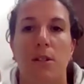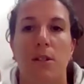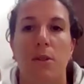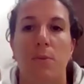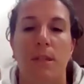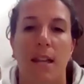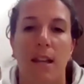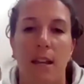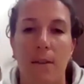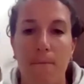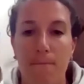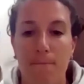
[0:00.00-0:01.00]
just one
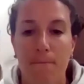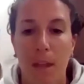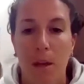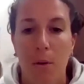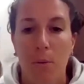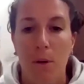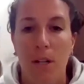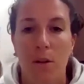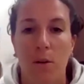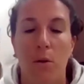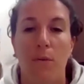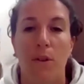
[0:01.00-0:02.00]
second. We're going to
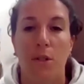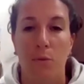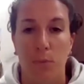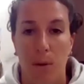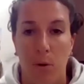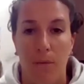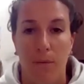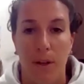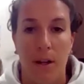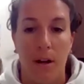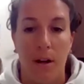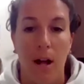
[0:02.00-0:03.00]
go over to
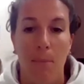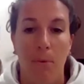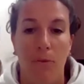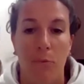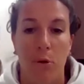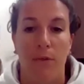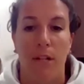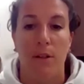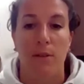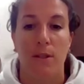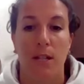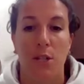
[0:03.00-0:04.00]
a couple of more
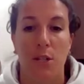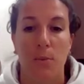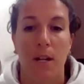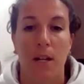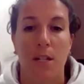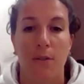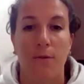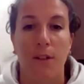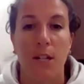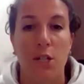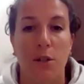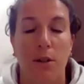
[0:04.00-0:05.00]
videos. I just wanted to
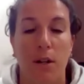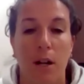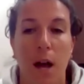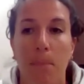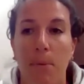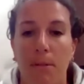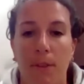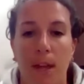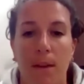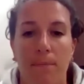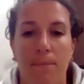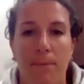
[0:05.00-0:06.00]
feature a couple of
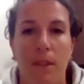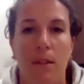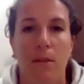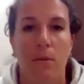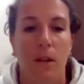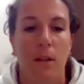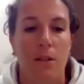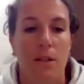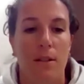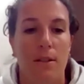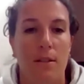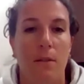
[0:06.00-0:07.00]
them. Oh gosh,
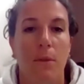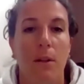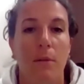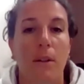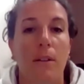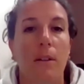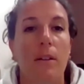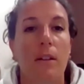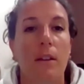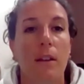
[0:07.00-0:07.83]
that's not what I wanted.